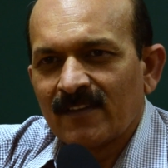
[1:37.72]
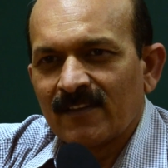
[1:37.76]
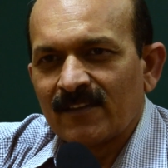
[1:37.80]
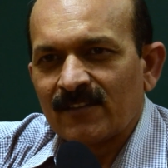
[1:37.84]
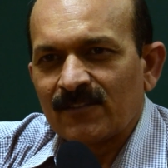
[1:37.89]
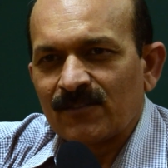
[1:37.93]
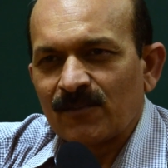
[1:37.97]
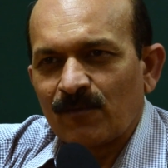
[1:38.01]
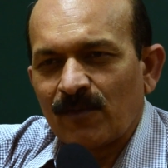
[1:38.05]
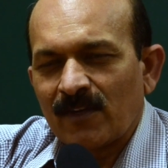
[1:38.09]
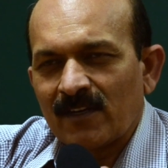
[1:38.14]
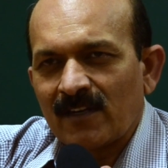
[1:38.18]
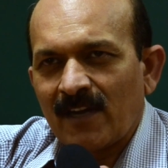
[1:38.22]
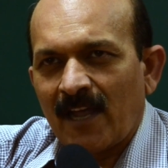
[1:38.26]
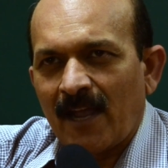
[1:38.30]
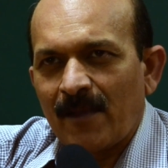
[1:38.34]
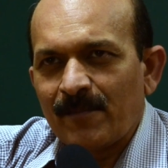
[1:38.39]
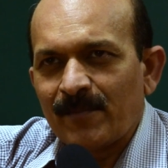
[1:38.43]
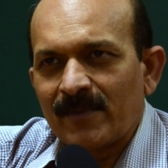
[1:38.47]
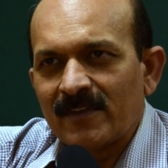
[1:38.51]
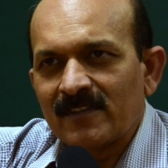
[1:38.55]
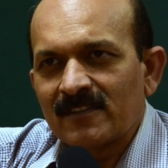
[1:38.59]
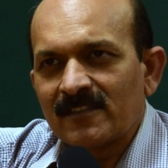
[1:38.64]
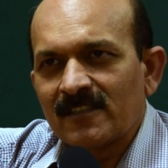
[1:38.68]
So what
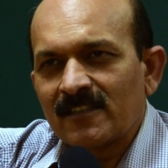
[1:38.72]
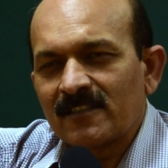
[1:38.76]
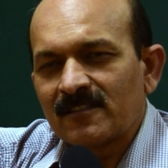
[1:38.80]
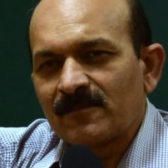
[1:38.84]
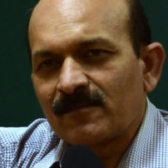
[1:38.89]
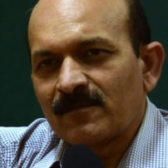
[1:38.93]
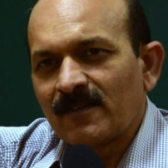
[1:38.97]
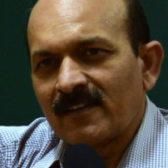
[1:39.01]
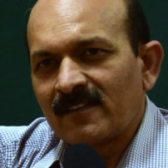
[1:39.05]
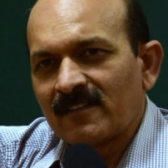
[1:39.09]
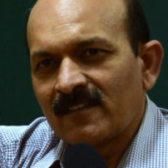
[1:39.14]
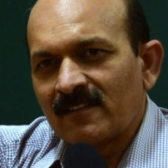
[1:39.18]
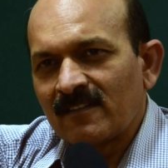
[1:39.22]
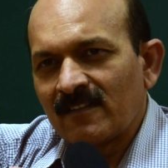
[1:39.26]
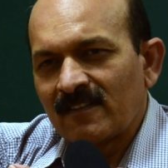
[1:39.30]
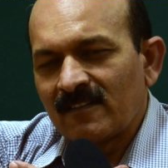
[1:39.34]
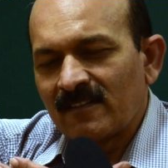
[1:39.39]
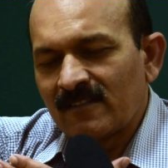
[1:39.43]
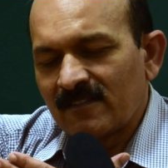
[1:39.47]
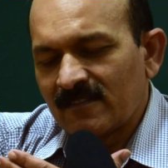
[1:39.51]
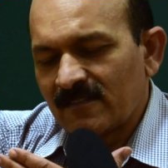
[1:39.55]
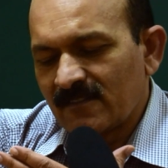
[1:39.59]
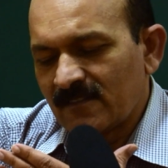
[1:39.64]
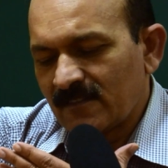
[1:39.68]
happens is when
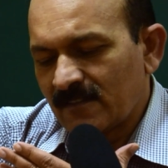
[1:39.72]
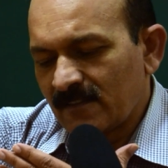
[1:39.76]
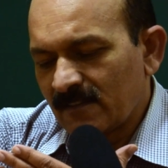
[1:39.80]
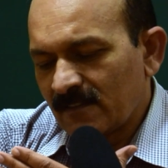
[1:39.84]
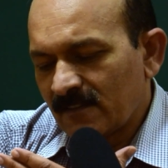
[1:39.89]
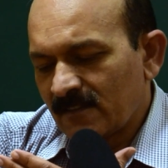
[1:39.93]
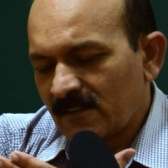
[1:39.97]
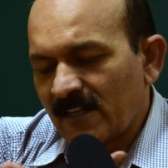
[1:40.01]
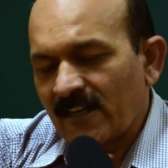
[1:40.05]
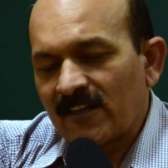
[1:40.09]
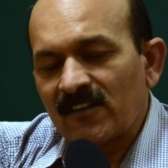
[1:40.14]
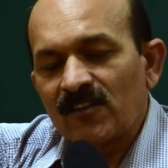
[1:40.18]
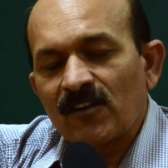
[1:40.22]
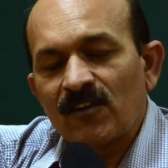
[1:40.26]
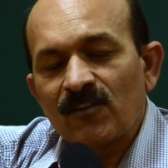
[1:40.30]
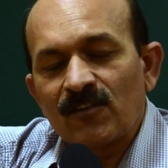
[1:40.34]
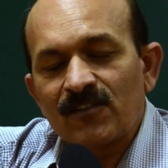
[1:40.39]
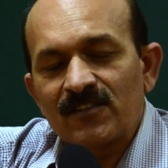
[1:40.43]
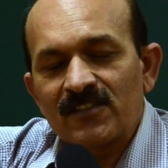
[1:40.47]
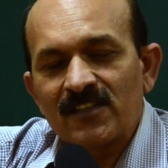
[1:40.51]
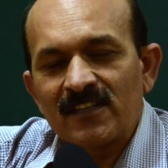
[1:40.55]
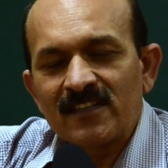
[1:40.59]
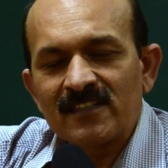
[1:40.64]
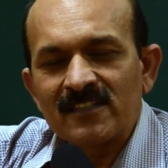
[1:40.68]
this
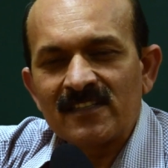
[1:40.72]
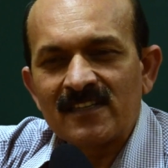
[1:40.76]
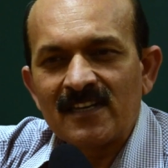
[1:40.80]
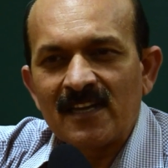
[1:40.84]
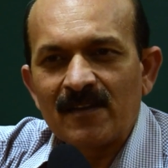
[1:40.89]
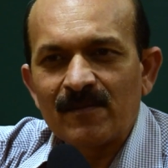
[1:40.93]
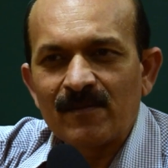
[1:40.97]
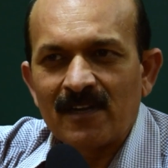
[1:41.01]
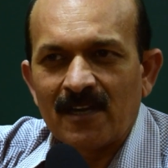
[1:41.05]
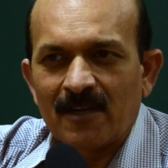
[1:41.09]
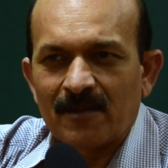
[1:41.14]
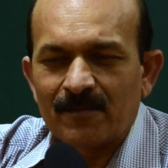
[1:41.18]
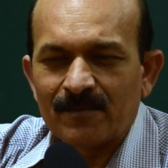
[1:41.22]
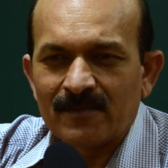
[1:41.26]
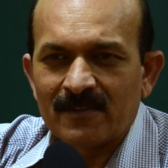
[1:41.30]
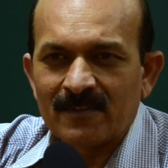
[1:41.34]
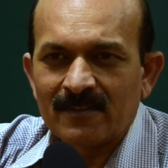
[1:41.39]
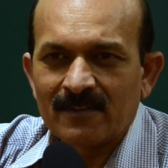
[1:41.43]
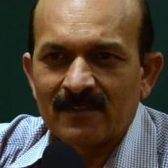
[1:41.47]
technology is developed,